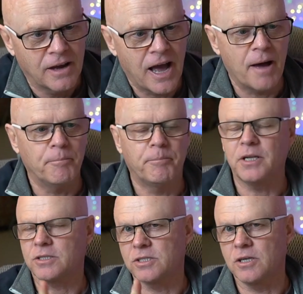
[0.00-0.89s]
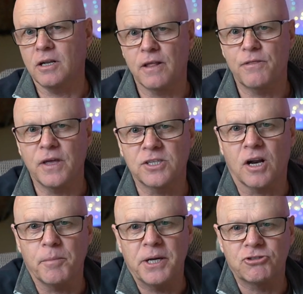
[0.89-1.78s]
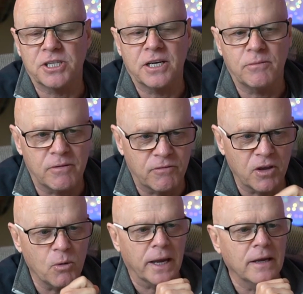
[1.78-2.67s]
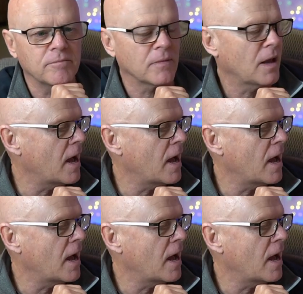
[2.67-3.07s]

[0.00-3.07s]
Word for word: Um, but it's certainly things that I'm interested in reviewing.